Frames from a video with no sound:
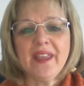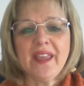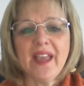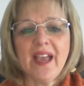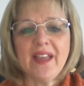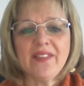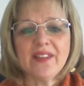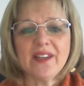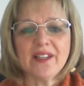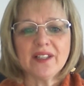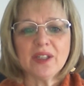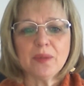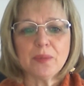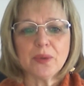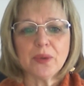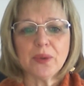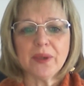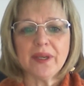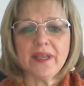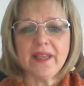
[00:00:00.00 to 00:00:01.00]
And the little
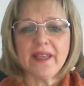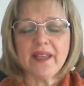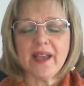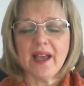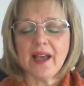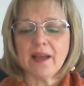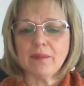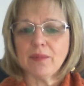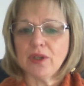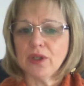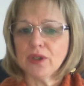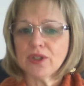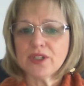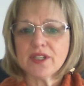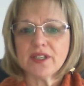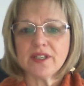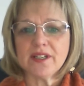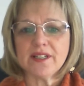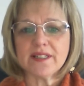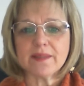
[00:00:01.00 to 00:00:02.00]
boy um,
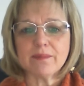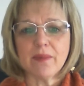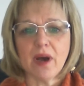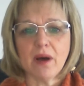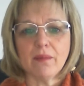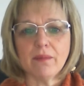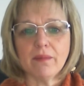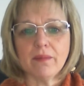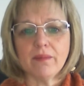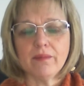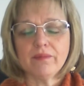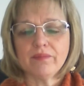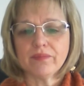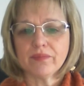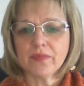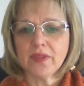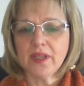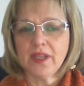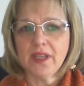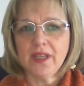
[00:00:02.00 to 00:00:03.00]
looked at his mum
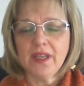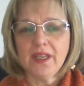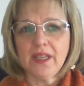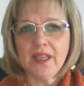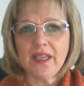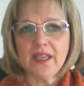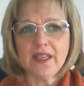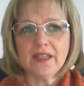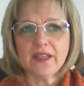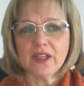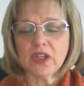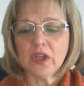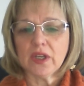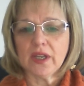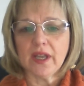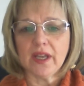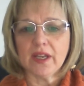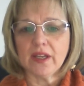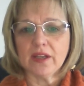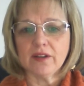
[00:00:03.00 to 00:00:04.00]
in
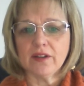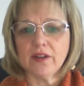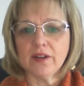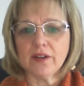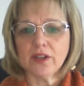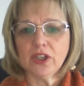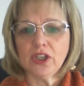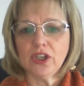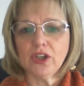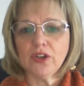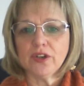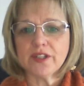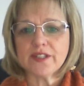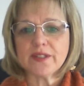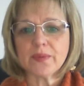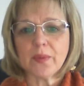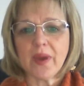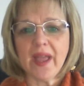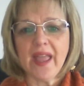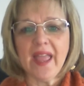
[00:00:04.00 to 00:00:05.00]
a, a, a,
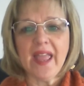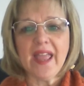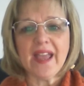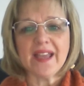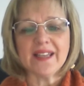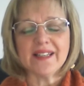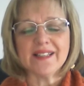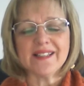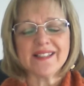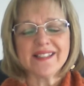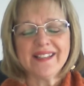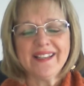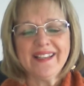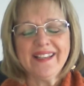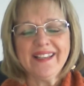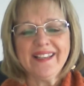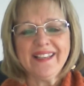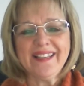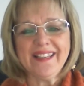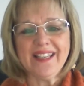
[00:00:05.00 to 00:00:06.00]
curious way and
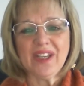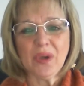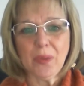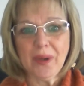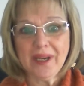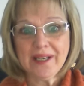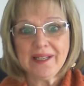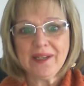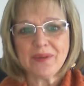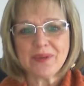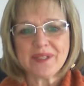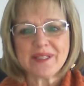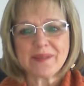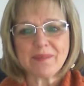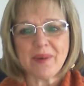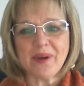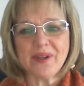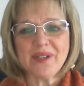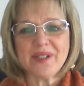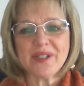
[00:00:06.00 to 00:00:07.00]
he quickly
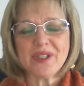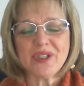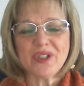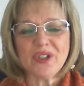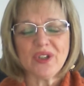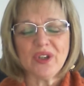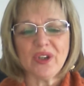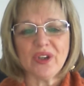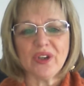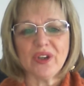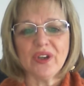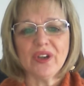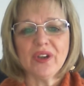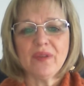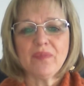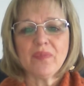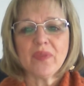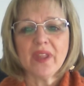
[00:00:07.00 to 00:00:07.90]
responded to her,